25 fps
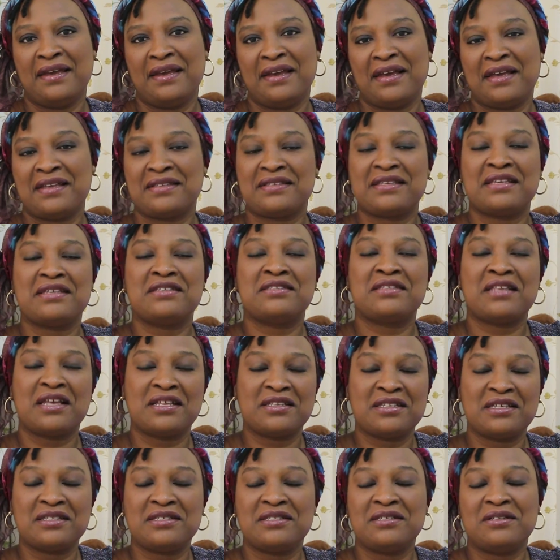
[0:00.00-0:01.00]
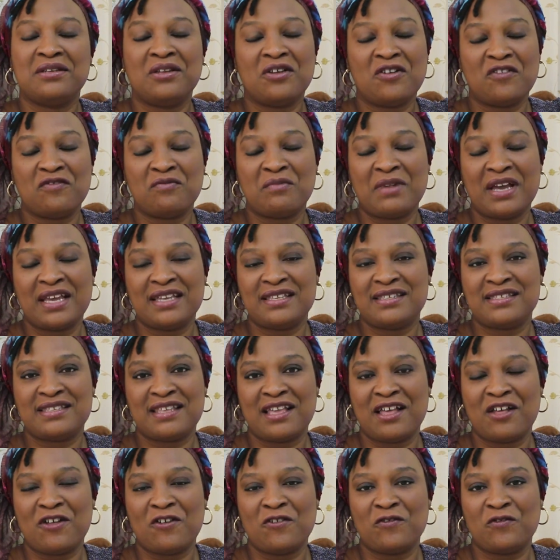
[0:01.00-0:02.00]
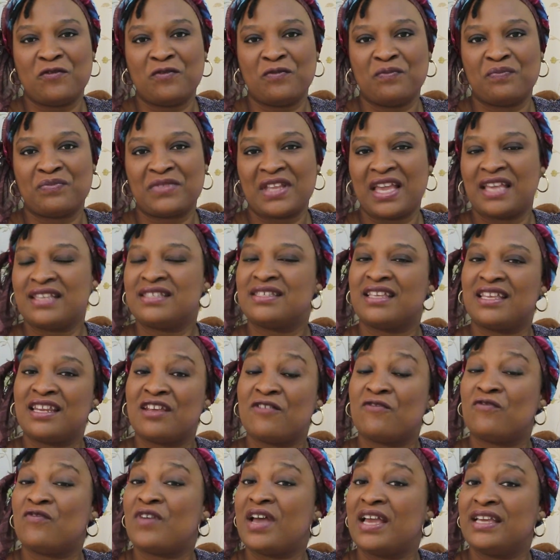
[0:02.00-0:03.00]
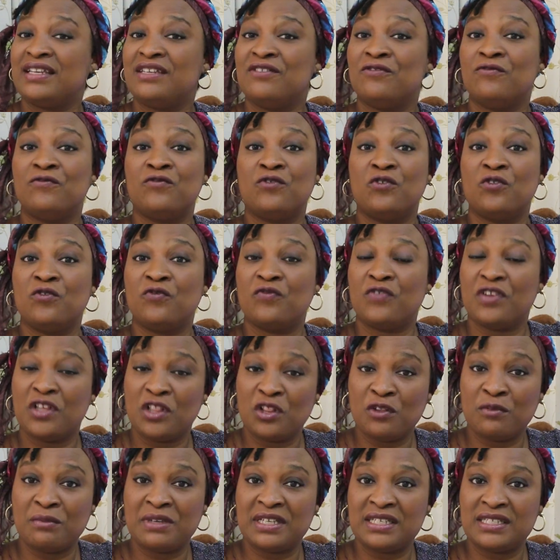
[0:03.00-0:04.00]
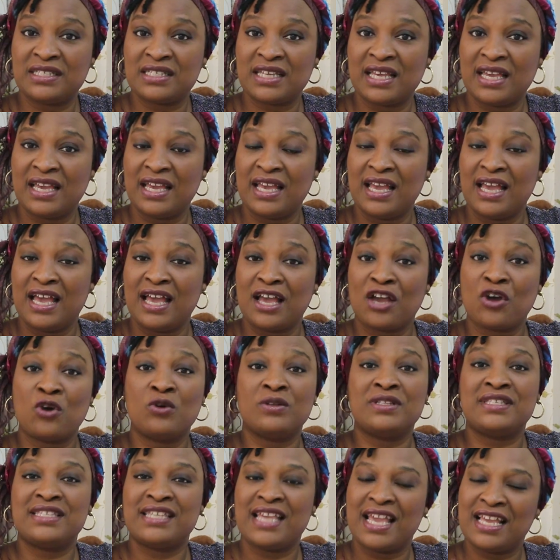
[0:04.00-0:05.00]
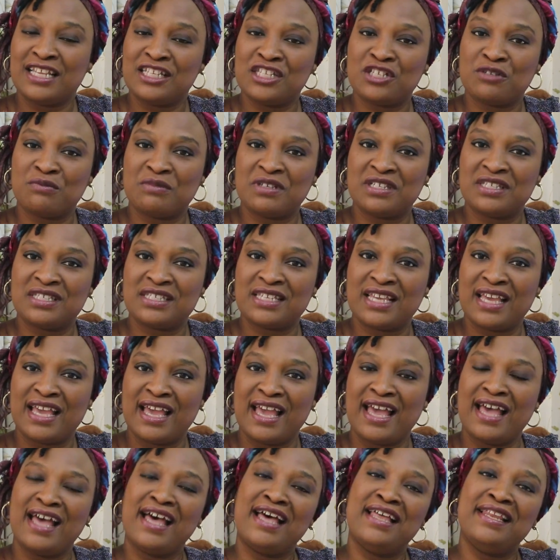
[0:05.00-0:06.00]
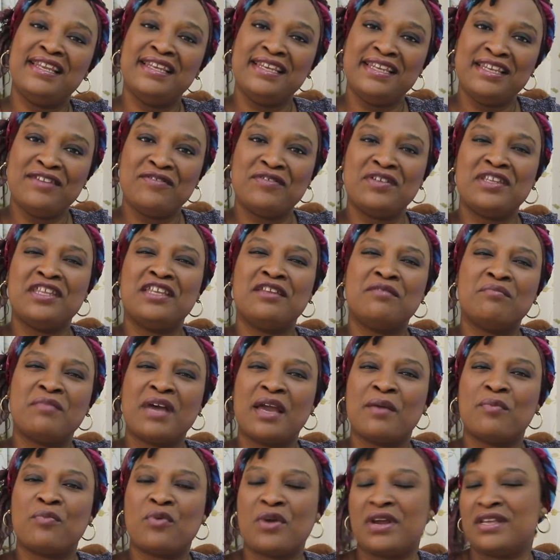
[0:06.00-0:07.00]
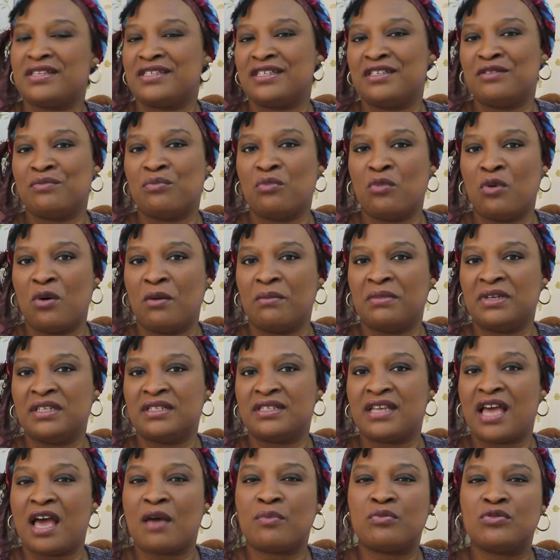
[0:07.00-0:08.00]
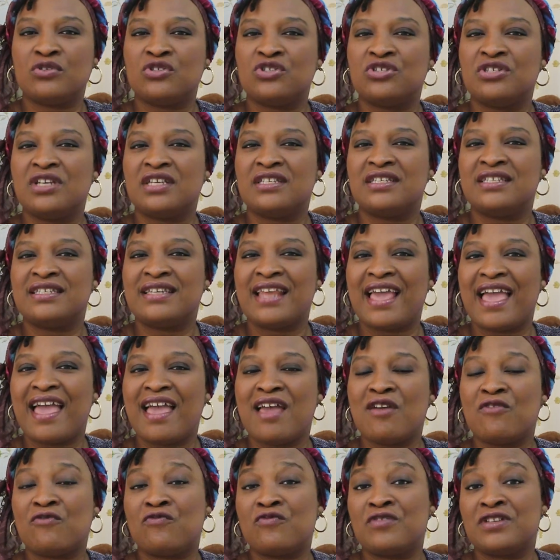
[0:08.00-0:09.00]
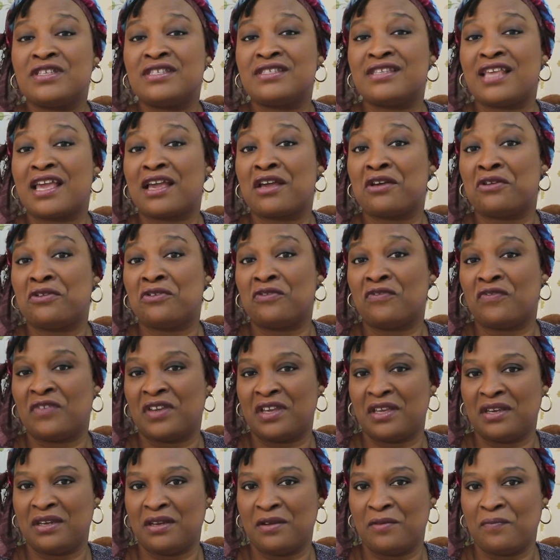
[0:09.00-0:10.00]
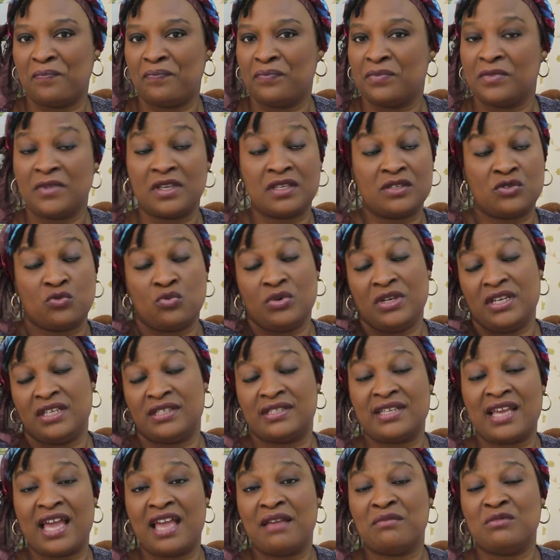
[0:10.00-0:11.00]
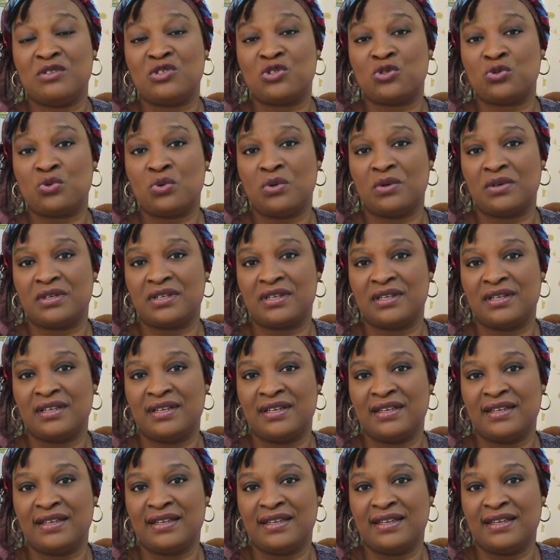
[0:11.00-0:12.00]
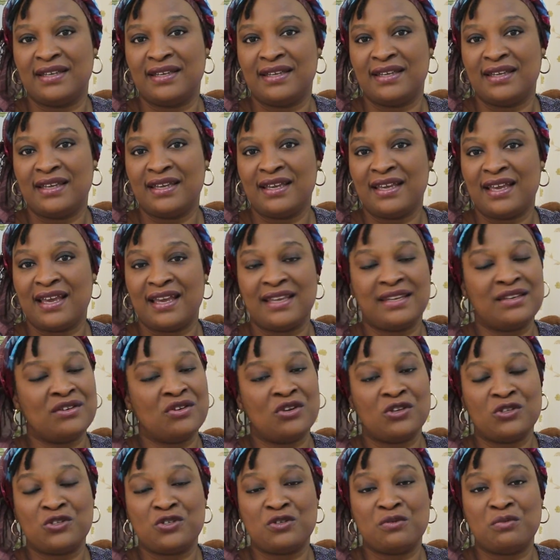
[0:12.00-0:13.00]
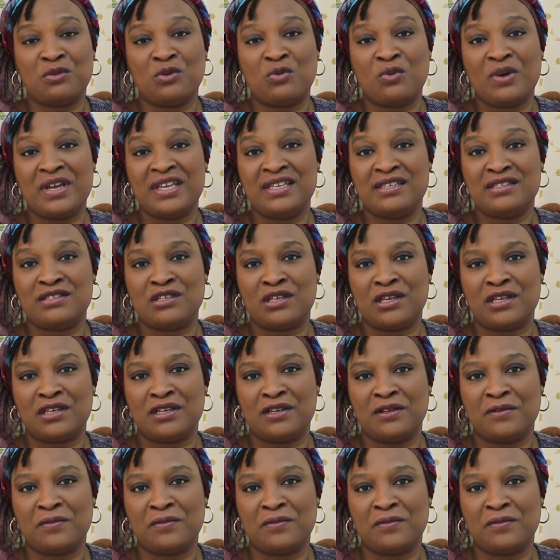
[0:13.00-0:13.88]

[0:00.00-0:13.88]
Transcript: As I started to love myself, I started finding fulfillment, contentment, and living in my present moment, appreciating every second of it, because really time is short and not to be wasted.